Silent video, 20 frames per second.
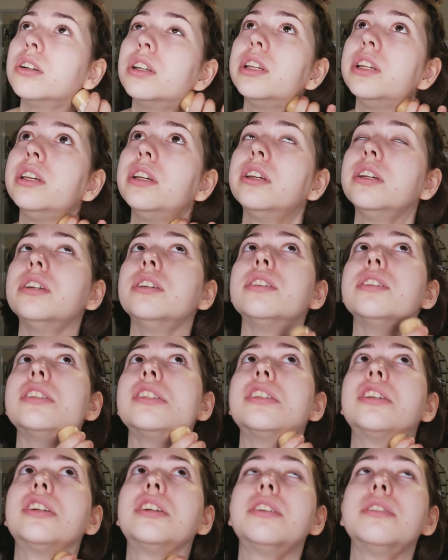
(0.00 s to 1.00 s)
And
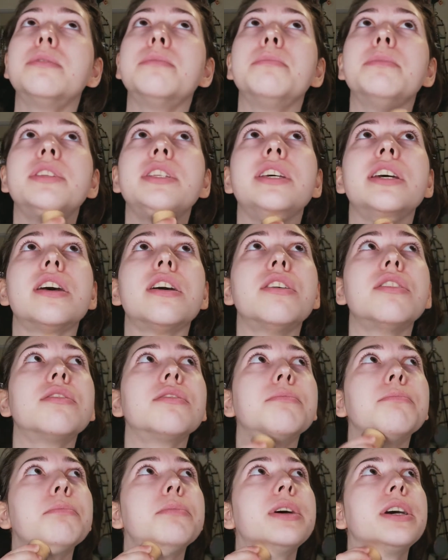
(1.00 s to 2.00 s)
some
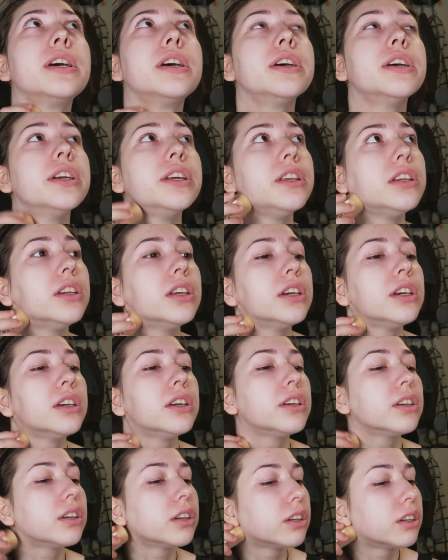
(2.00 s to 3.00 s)
down my
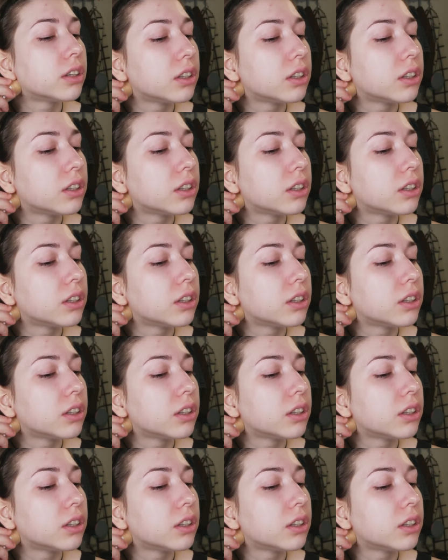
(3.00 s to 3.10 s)
neck.